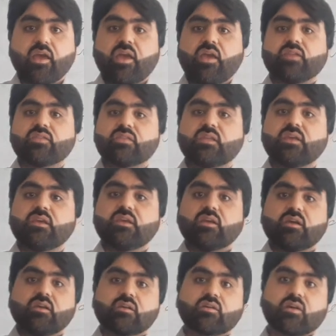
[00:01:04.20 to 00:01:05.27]
in the
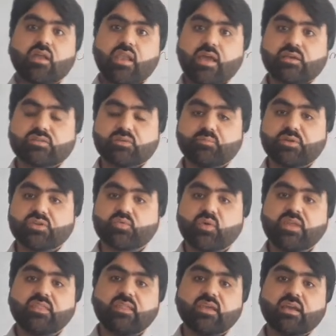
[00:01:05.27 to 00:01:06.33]
collection
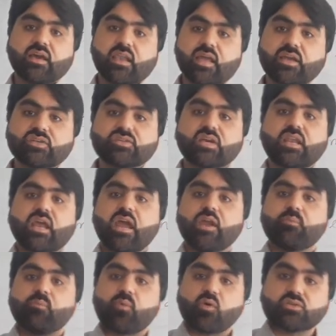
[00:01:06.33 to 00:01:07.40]
between the collection
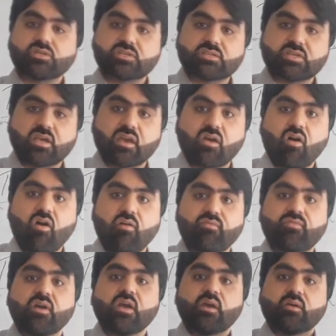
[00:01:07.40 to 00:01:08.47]
and processing
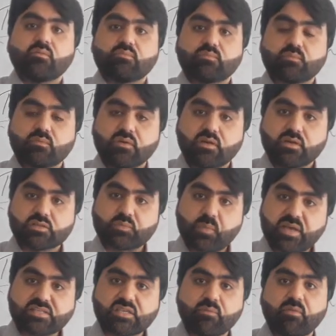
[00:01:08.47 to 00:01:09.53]
of
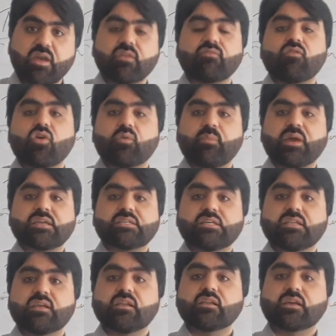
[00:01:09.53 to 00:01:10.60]
specimen for
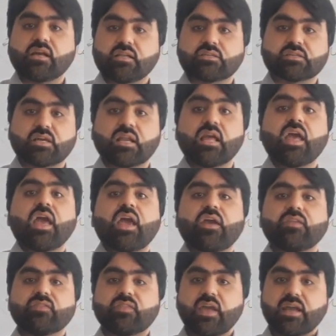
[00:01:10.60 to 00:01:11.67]
bacterial culture.
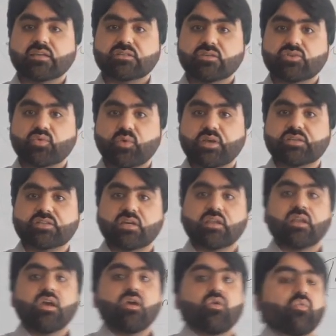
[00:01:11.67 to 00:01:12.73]
In that
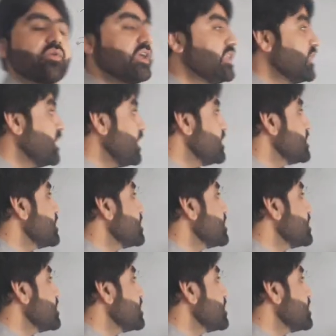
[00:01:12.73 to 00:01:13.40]
situation, we need